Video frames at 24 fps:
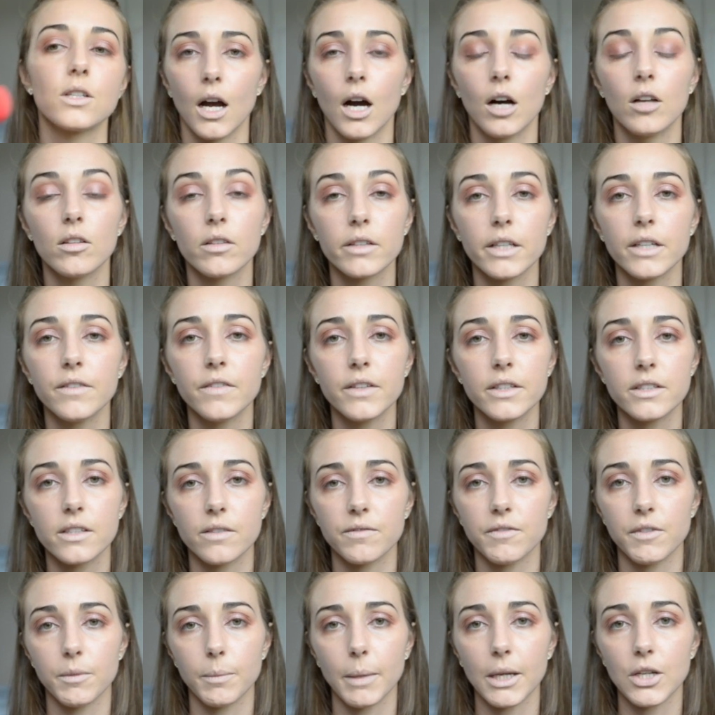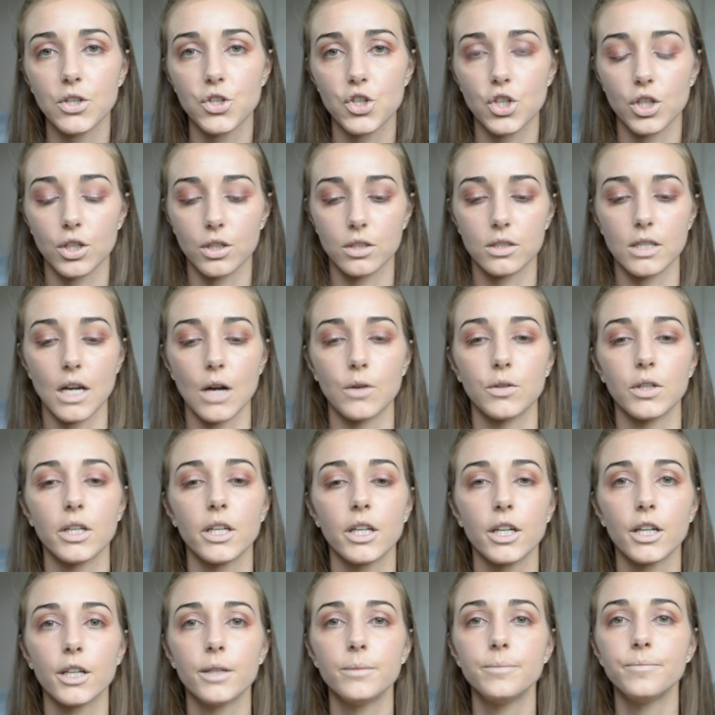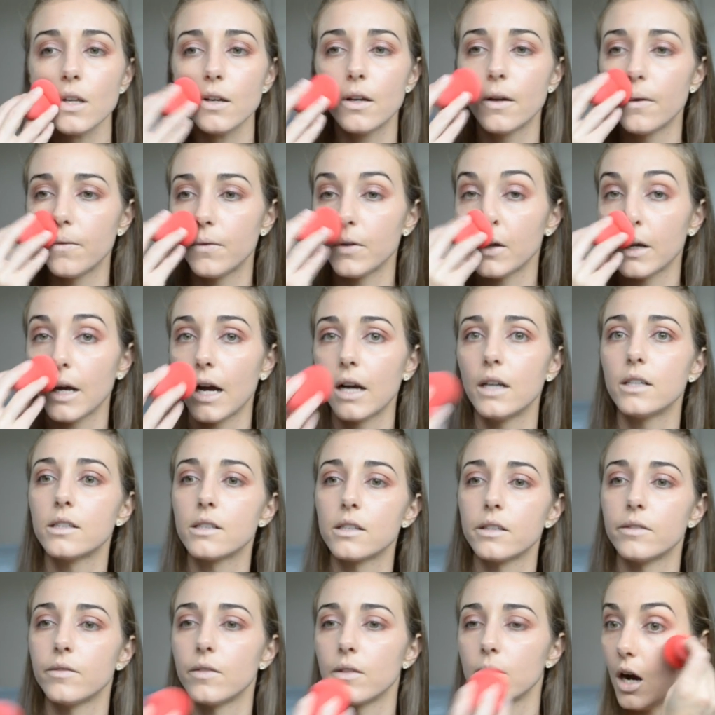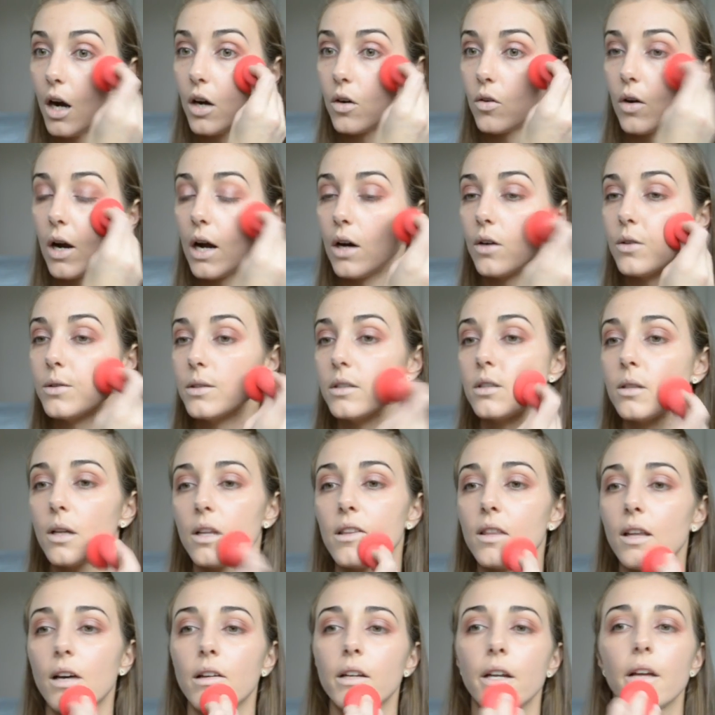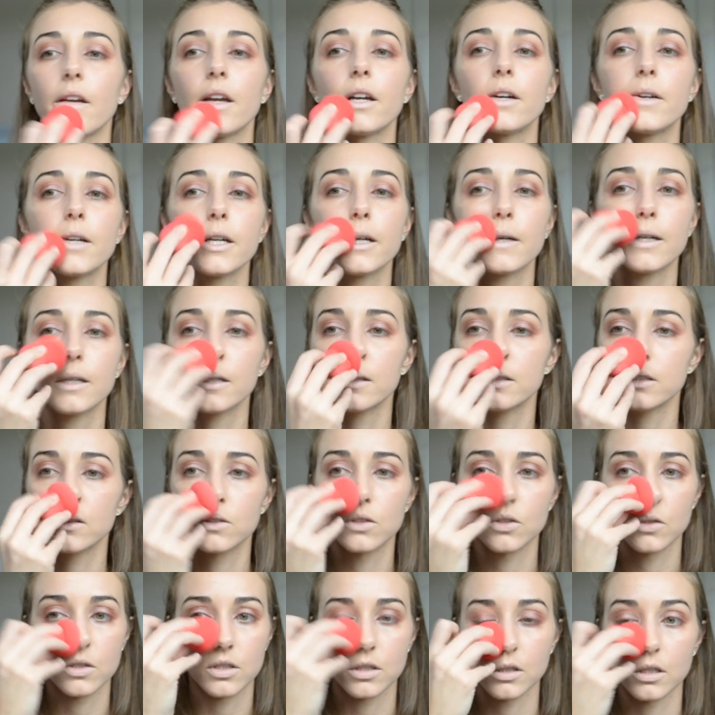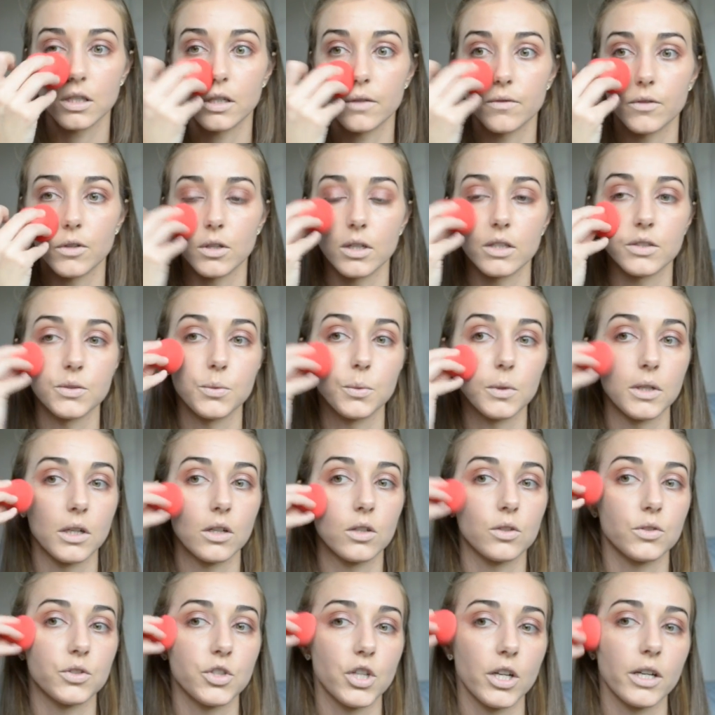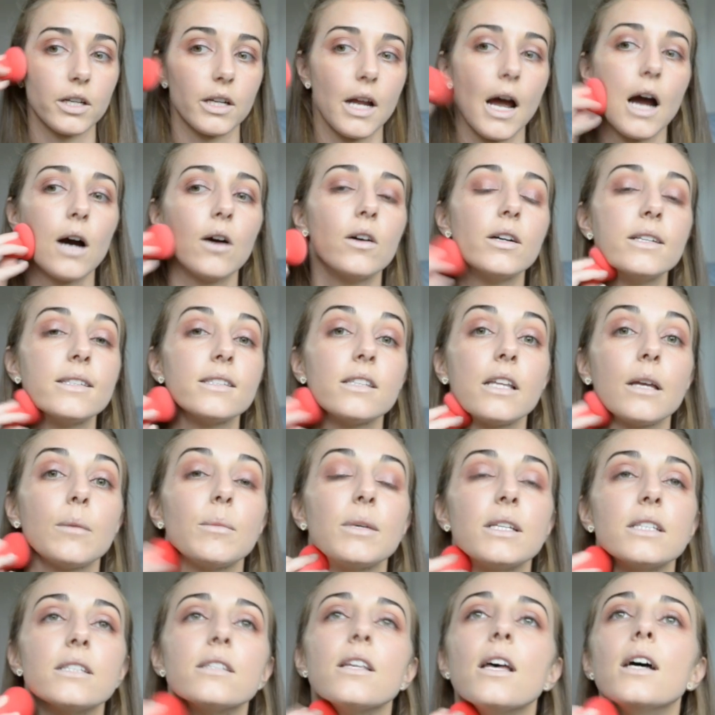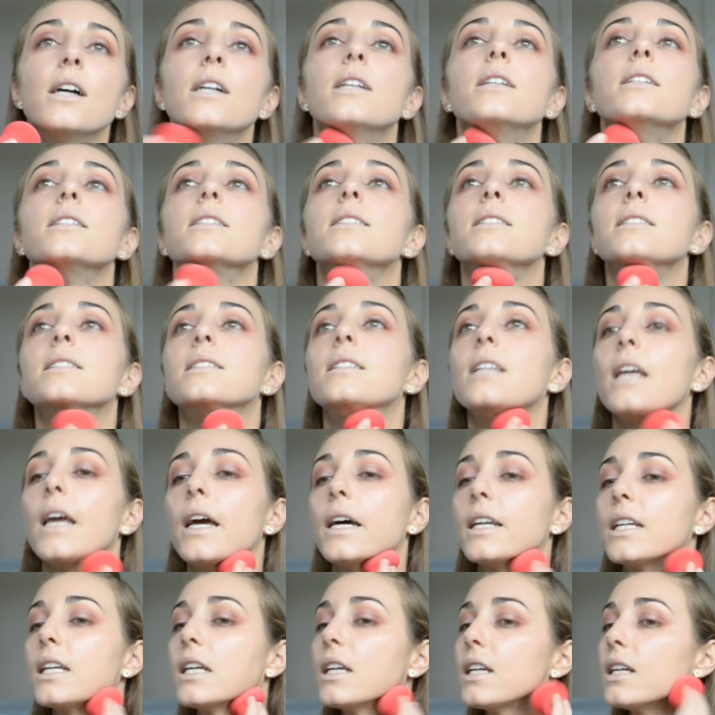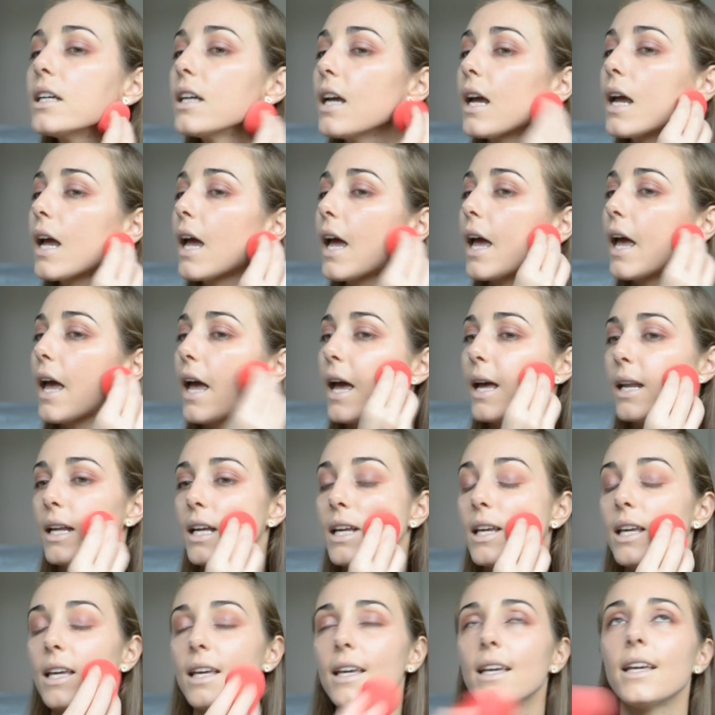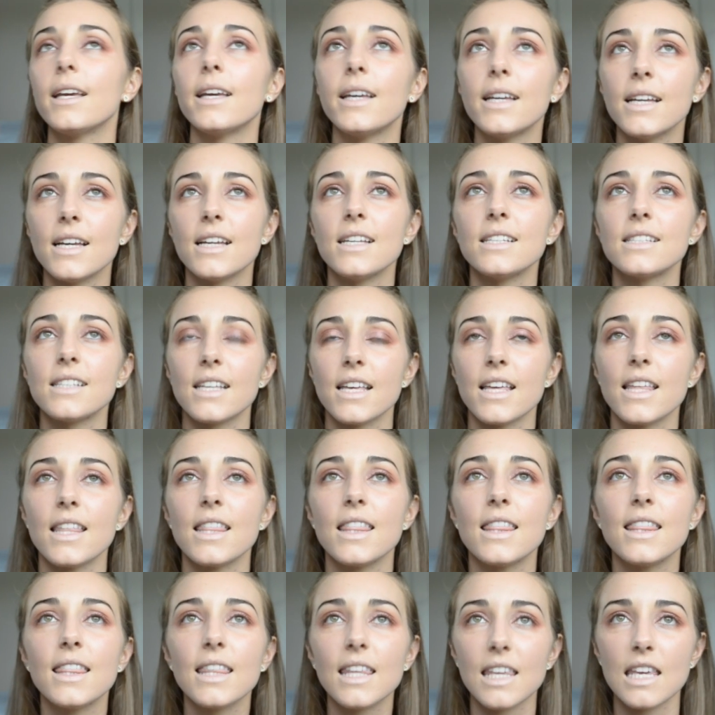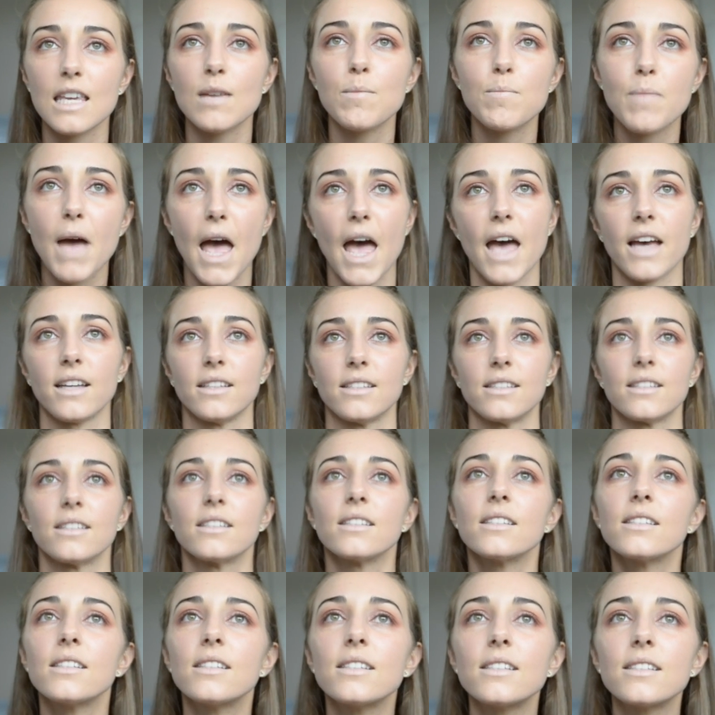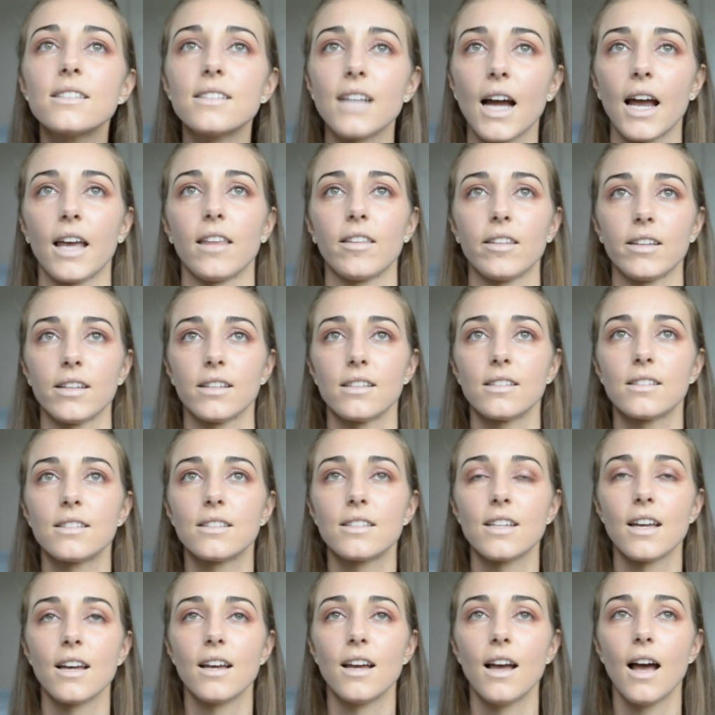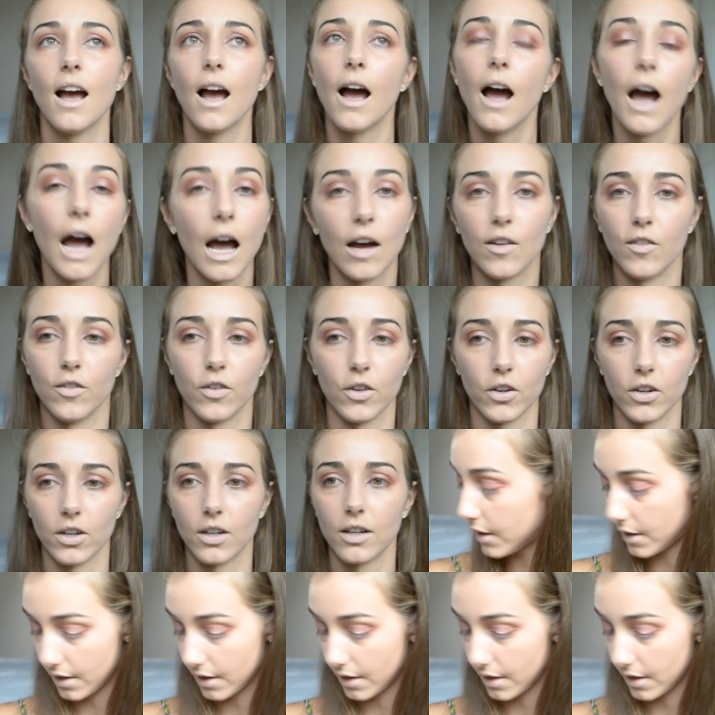I'll leave his information down here if you guys live around that area, to see if you guys want to go check it out. His name is Danny, and he is the best stylist ever.